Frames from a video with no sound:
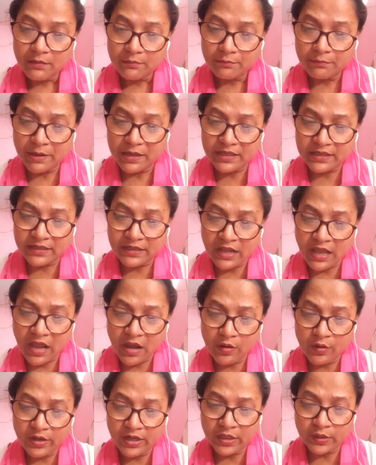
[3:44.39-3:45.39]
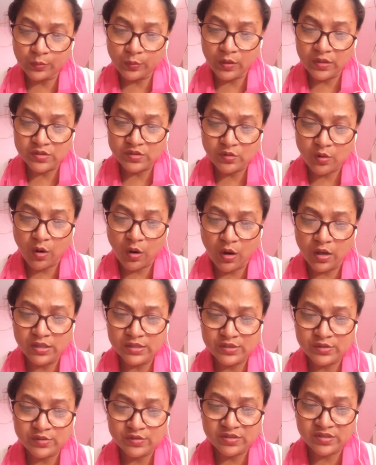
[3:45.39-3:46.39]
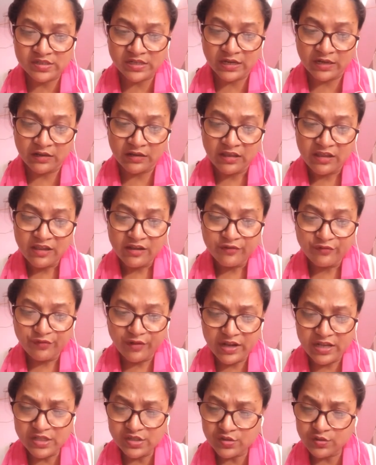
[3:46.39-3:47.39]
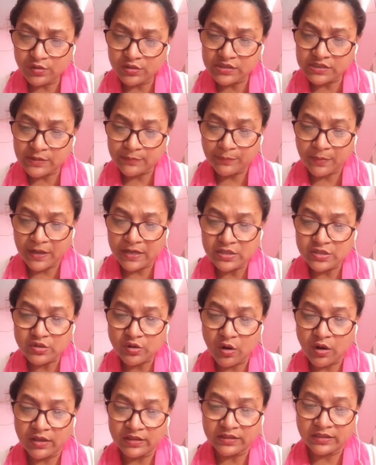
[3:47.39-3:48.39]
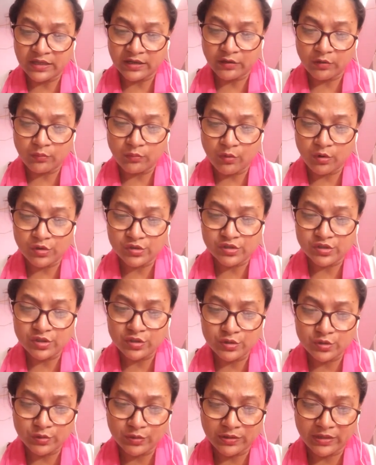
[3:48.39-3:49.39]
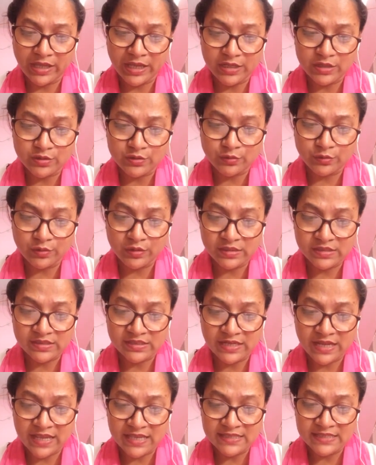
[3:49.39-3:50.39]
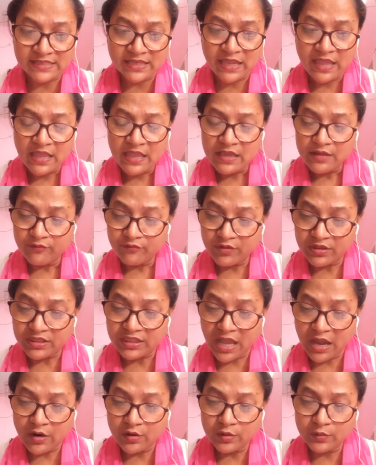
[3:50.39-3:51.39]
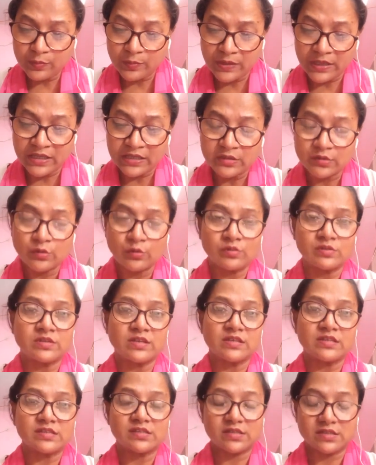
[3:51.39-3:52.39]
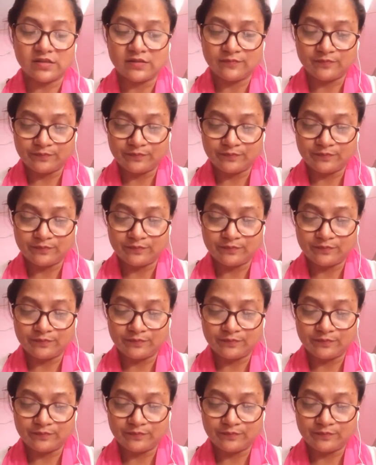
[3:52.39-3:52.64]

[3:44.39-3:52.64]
But now it was also still. Friends could depend on the commotion to get to his desk without being noticed.